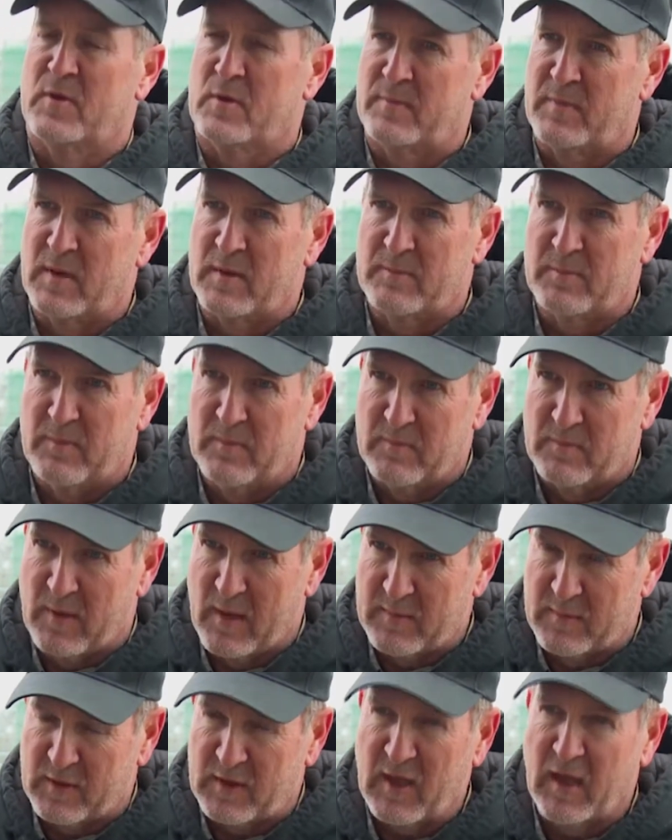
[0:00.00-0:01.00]
there'd be
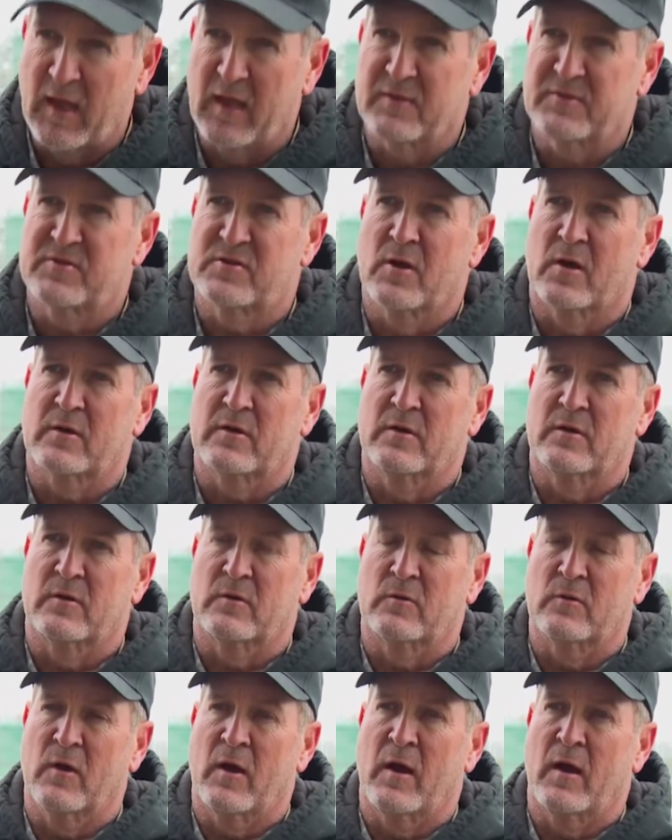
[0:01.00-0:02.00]
baby calves stuck in
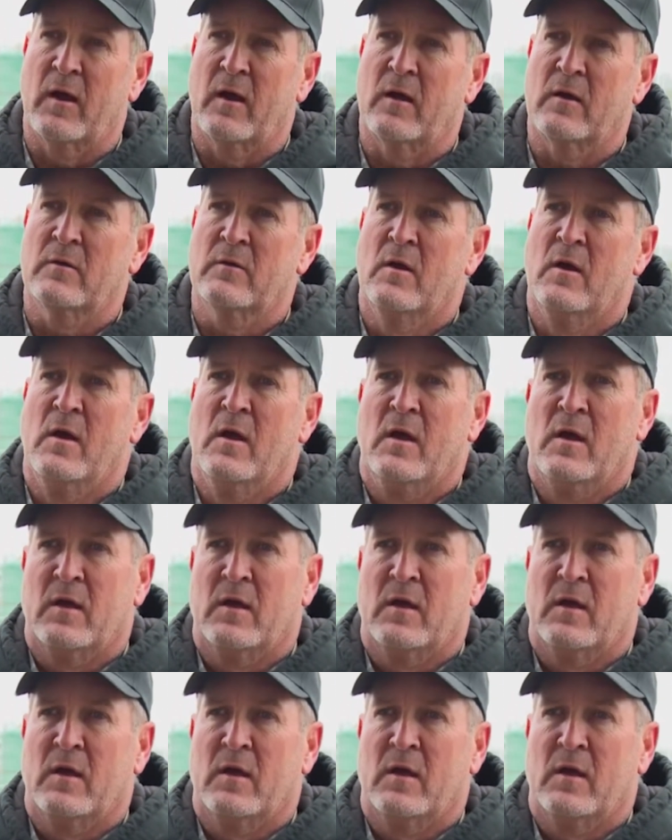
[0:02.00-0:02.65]
the ground,